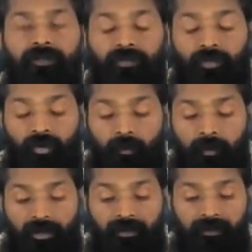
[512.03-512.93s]
So your
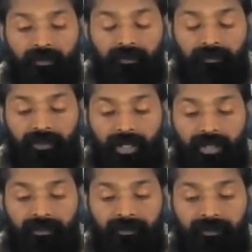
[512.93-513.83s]
body is
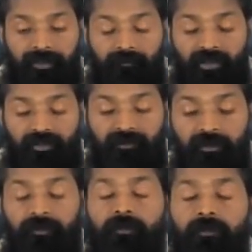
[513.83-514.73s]
not a
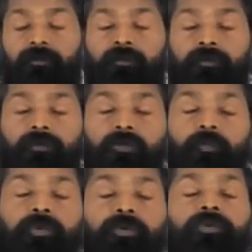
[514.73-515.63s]
machine to
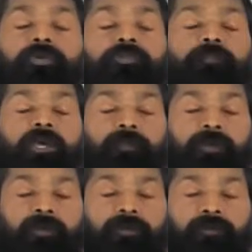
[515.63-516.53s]
produce
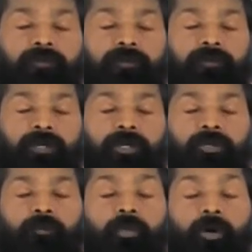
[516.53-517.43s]
baby.
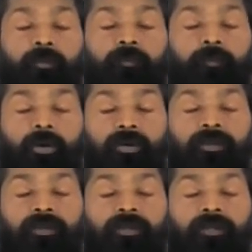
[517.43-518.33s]
Your
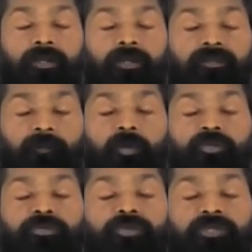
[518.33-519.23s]
body is
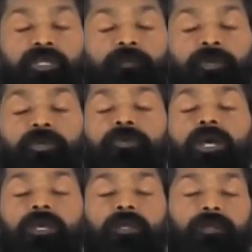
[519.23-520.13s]
supposed to give you
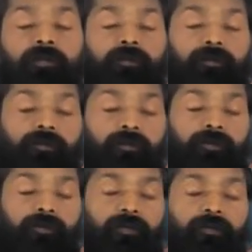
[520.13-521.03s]
a
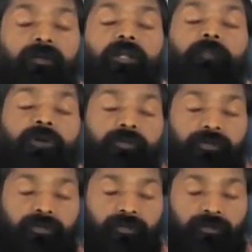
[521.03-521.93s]

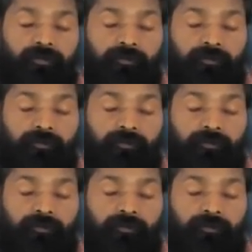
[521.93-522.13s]
rebirth.